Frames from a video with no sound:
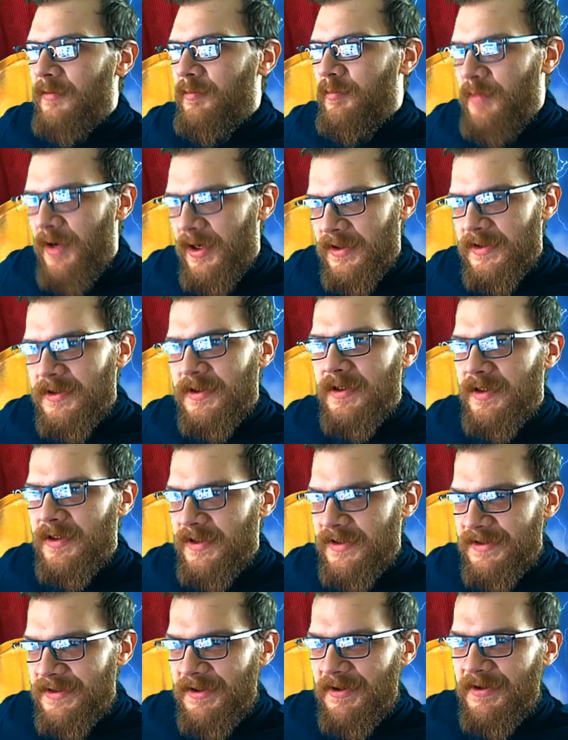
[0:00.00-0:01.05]
But
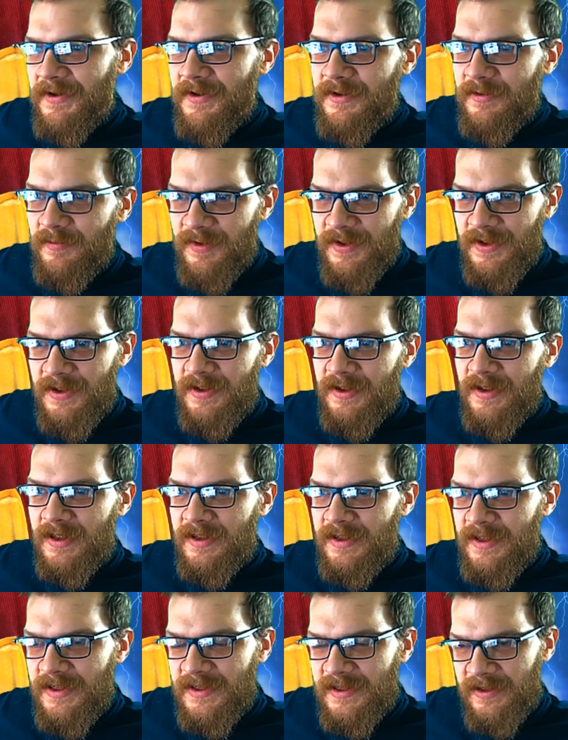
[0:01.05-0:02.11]
it's going to be a
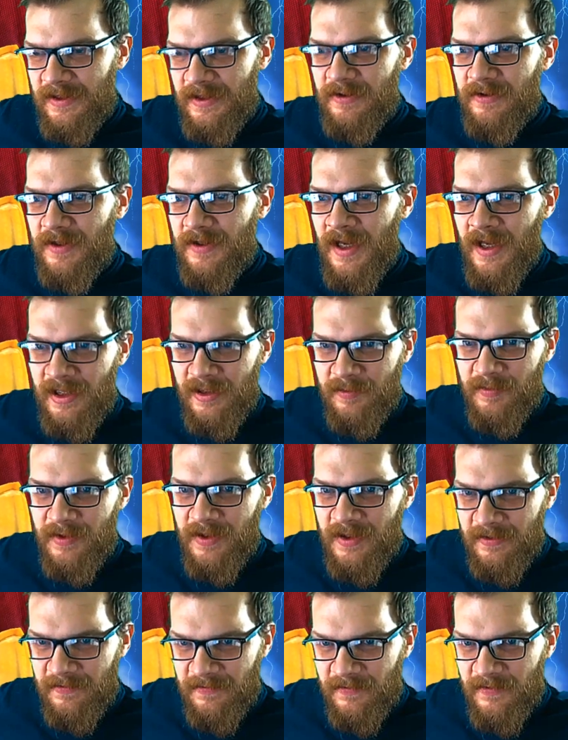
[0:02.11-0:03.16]
decently good help
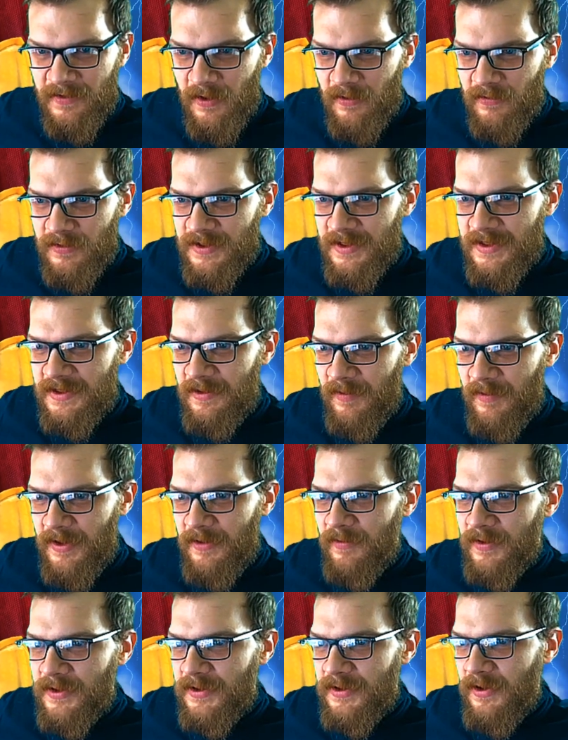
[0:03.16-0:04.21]
if Ghost is the way
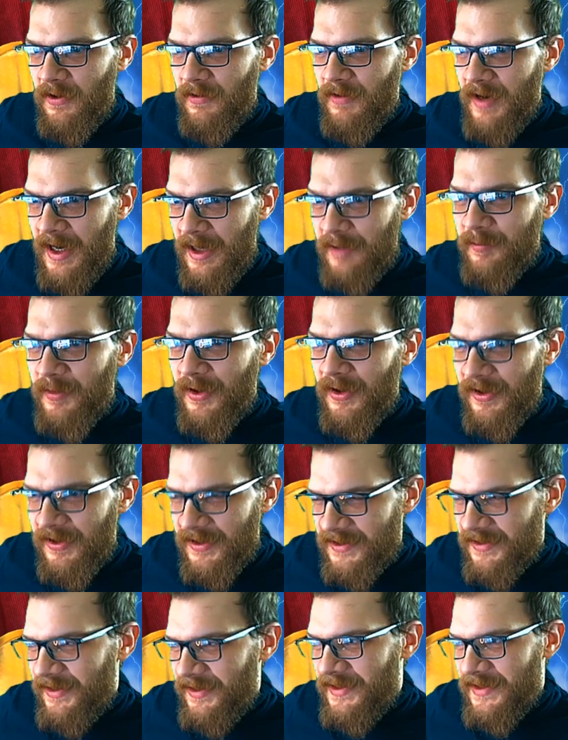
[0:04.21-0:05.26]
you want to go. I
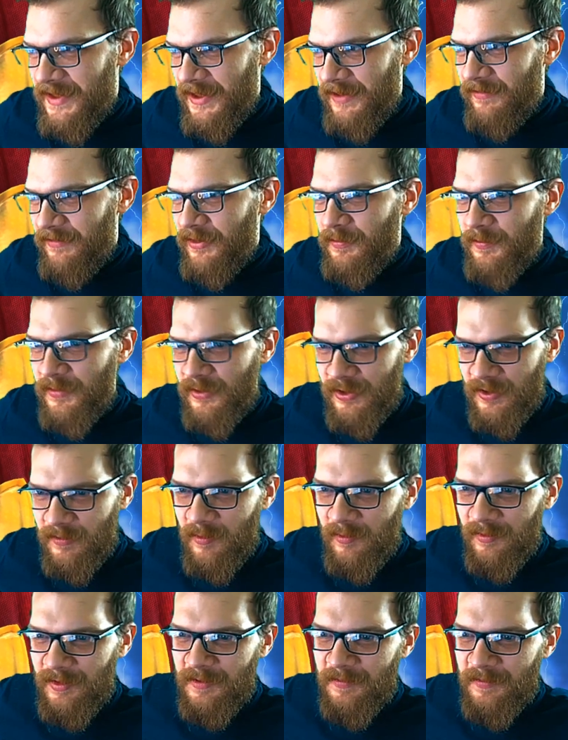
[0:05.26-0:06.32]
personally still would
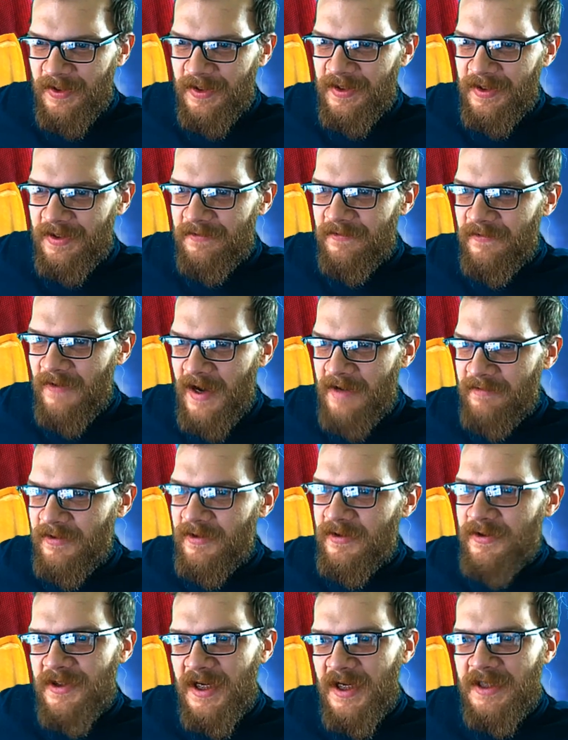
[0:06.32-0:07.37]
probably bring in five
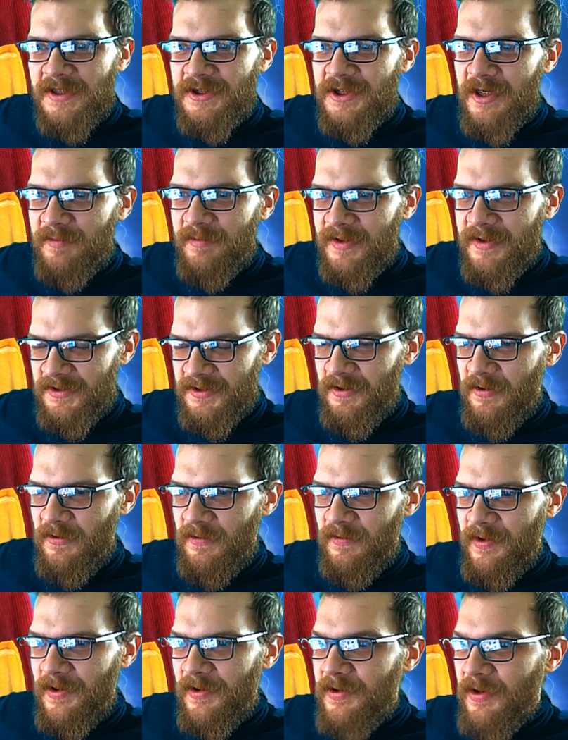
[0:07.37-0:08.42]
good tech champions
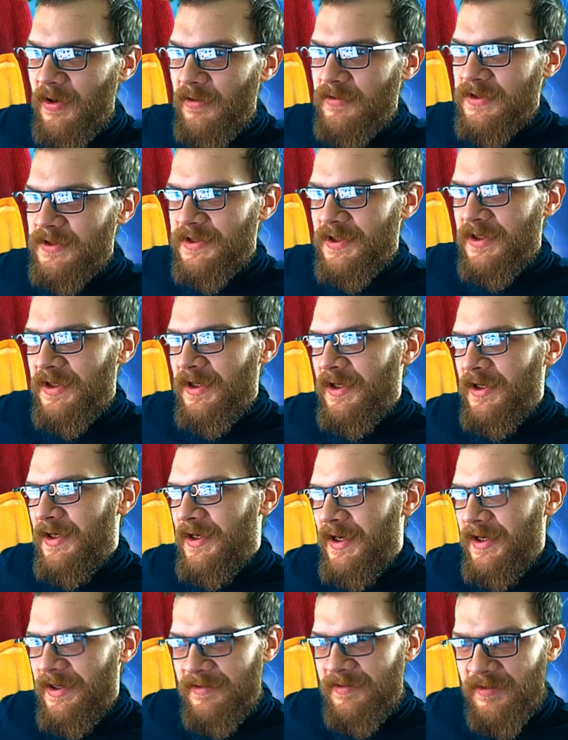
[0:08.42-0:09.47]
over Ghost
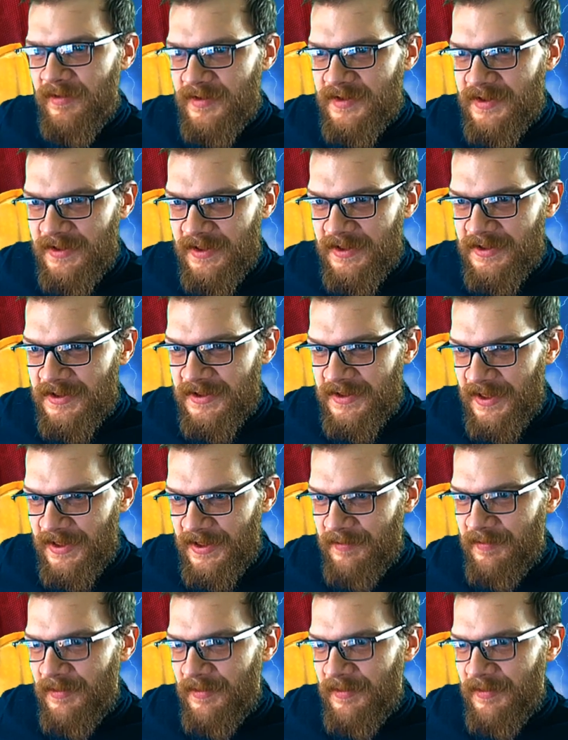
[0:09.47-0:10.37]
and a full synergy set.